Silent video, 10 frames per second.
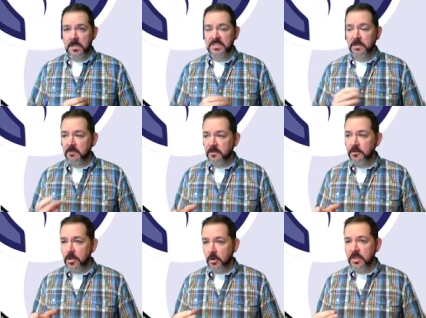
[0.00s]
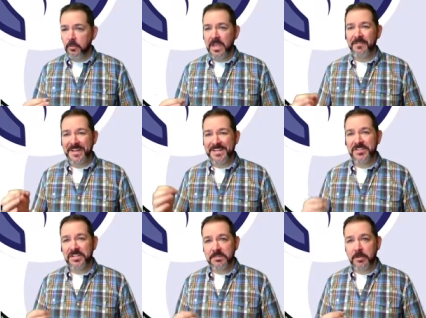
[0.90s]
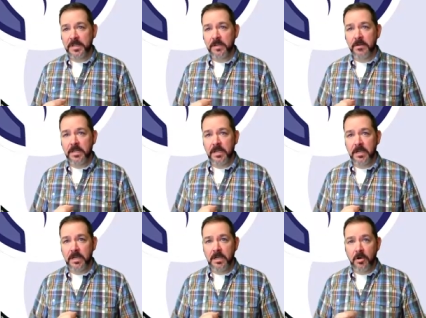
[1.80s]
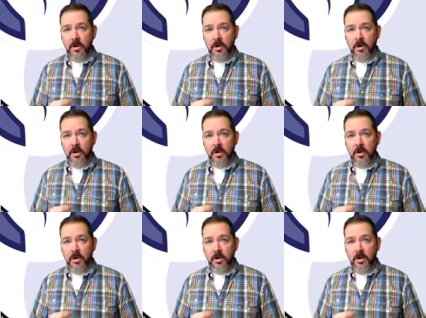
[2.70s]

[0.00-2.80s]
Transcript: Some of you know that we have an interdisciplinary uh,